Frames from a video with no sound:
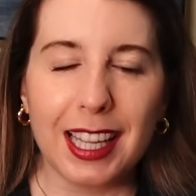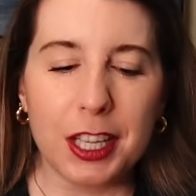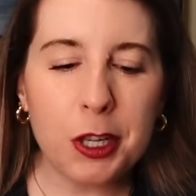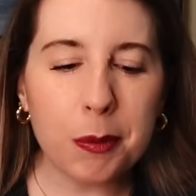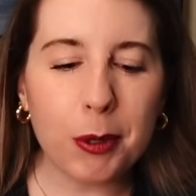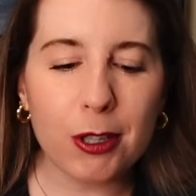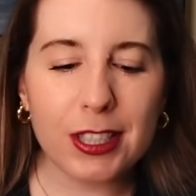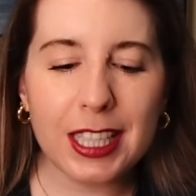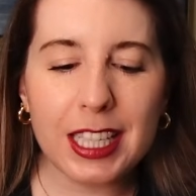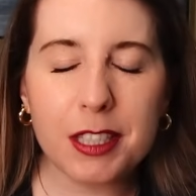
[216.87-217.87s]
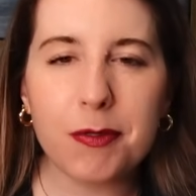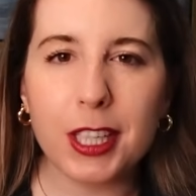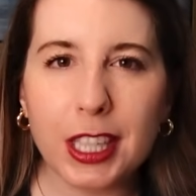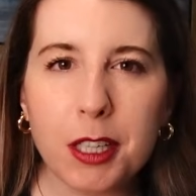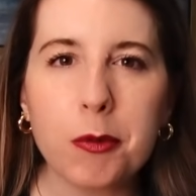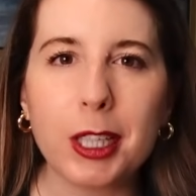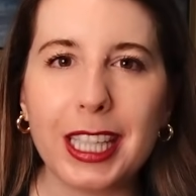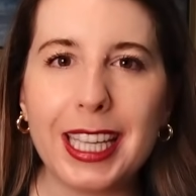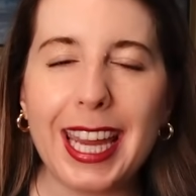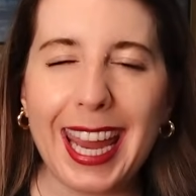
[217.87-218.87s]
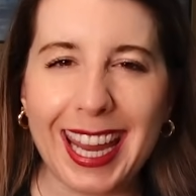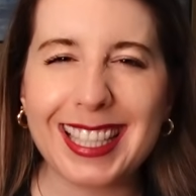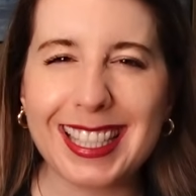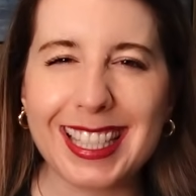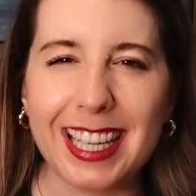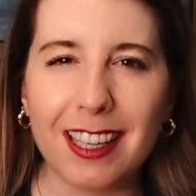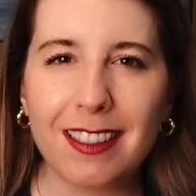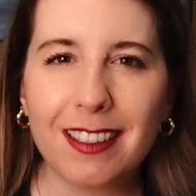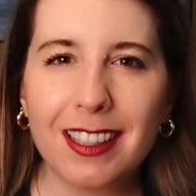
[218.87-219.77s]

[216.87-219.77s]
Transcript: Your person is feeling really antsy.